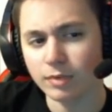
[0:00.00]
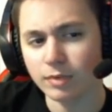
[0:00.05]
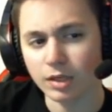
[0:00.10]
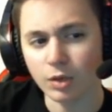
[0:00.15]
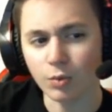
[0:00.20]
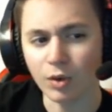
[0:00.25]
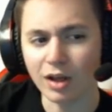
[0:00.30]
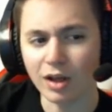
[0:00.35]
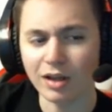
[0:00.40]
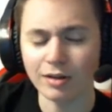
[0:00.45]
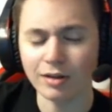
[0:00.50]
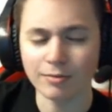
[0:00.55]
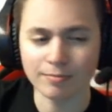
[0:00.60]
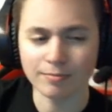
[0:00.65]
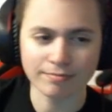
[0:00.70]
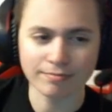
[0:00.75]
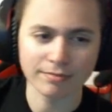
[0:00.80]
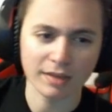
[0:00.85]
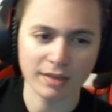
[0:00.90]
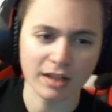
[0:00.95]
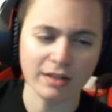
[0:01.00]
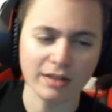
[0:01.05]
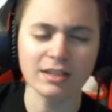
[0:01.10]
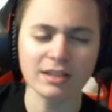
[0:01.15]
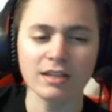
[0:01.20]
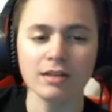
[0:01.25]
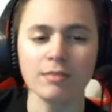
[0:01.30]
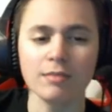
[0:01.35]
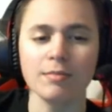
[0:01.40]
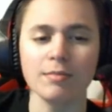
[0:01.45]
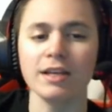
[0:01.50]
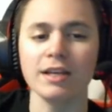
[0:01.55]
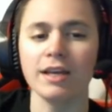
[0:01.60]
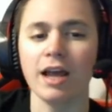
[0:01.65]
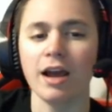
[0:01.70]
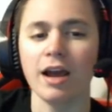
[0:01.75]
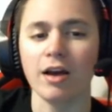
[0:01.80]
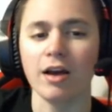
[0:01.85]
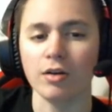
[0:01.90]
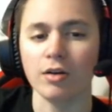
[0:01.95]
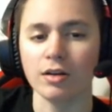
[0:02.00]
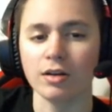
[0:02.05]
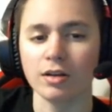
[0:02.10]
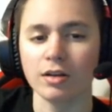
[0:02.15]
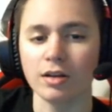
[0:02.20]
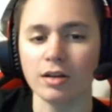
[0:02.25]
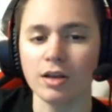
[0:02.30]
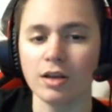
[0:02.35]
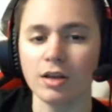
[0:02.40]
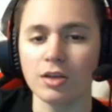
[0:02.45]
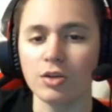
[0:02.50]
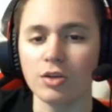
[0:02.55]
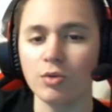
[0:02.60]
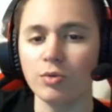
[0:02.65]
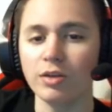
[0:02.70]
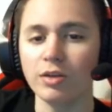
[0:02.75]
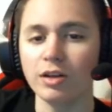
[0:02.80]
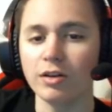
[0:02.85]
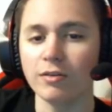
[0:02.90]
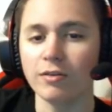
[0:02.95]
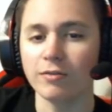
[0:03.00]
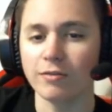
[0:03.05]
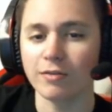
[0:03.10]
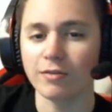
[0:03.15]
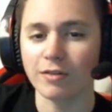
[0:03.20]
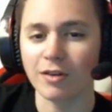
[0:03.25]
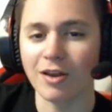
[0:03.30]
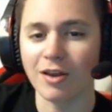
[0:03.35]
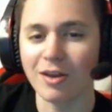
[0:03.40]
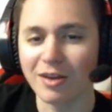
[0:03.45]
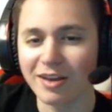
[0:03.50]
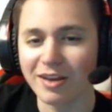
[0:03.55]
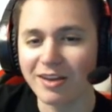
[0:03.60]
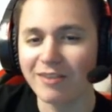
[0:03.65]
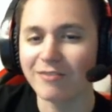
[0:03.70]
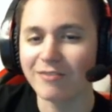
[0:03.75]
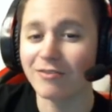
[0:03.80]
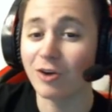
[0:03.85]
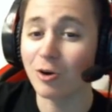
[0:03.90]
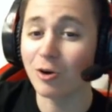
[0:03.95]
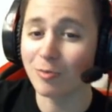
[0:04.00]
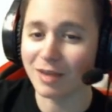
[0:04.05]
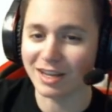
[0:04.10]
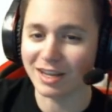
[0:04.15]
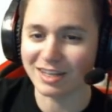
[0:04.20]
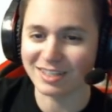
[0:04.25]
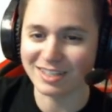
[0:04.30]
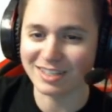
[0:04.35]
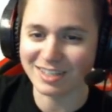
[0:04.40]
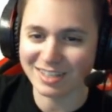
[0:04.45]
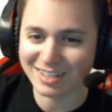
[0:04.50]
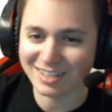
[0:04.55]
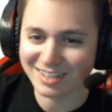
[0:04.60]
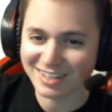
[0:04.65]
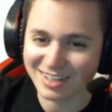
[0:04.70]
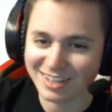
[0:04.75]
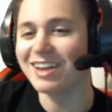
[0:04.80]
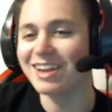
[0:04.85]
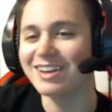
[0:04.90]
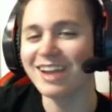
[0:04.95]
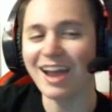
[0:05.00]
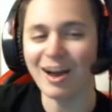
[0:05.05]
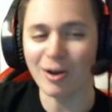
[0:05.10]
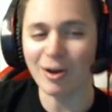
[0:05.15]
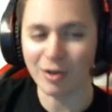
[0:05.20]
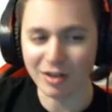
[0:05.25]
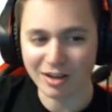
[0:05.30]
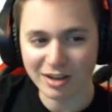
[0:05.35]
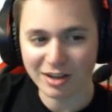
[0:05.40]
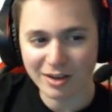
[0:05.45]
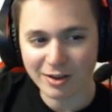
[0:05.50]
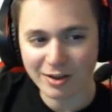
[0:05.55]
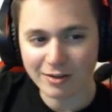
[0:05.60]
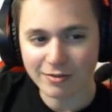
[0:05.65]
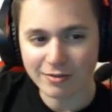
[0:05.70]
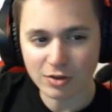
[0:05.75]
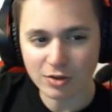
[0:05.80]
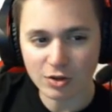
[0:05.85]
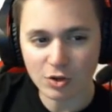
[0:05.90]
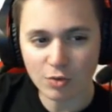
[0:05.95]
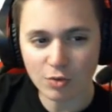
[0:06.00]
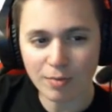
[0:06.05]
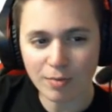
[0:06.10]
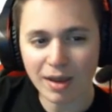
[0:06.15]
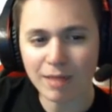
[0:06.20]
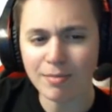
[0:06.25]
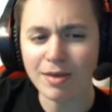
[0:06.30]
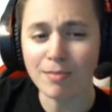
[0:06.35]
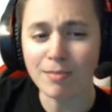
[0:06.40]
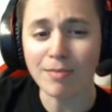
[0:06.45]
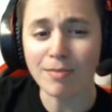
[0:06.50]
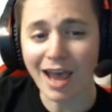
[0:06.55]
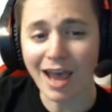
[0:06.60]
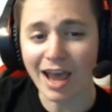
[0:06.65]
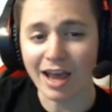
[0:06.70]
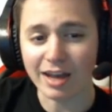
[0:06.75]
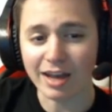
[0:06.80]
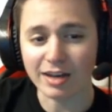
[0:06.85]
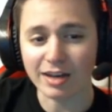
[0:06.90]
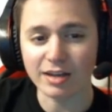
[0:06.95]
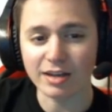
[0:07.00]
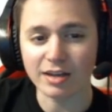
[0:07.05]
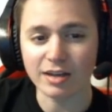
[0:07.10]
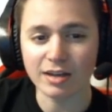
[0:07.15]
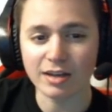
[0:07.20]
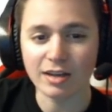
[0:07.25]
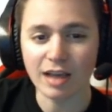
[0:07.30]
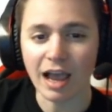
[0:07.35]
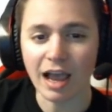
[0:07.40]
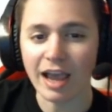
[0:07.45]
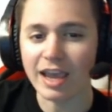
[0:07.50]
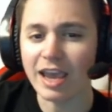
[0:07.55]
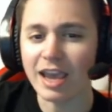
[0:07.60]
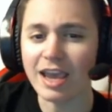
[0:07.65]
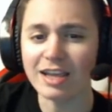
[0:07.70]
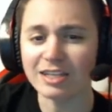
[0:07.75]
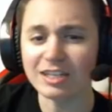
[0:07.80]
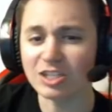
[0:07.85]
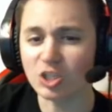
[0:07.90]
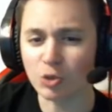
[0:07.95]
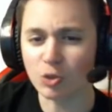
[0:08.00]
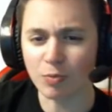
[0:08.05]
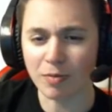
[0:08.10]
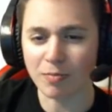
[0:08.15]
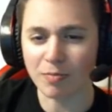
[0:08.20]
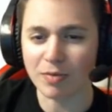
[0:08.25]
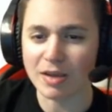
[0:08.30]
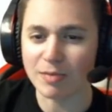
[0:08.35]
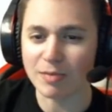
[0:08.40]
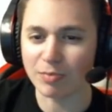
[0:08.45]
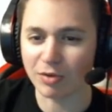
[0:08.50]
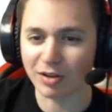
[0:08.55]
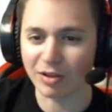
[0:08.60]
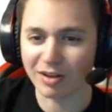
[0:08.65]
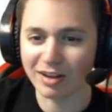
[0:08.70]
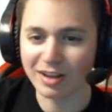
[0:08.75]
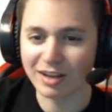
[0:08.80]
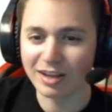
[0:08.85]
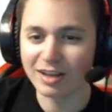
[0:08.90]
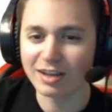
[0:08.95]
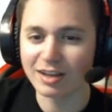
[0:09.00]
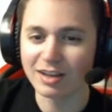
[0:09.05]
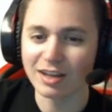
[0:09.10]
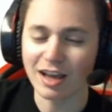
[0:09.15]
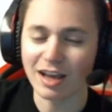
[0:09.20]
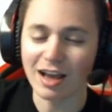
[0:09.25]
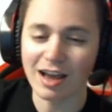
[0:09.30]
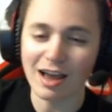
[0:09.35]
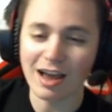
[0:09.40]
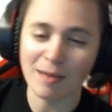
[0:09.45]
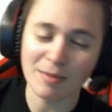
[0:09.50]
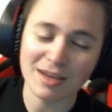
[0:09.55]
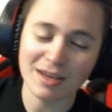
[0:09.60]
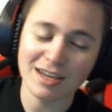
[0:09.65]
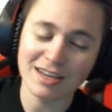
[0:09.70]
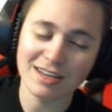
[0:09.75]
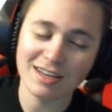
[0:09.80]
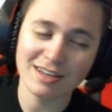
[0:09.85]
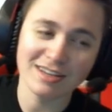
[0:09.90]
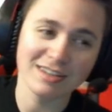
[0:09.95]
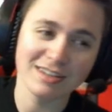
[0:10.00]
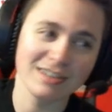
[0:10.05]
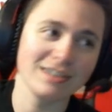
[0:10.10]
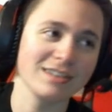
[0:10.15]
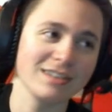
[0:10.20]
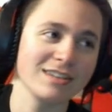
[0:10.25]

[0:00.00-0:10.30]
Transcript: Well, listen to me now, you little vermins. Now, you made me mad. I hate stupid people. I mean,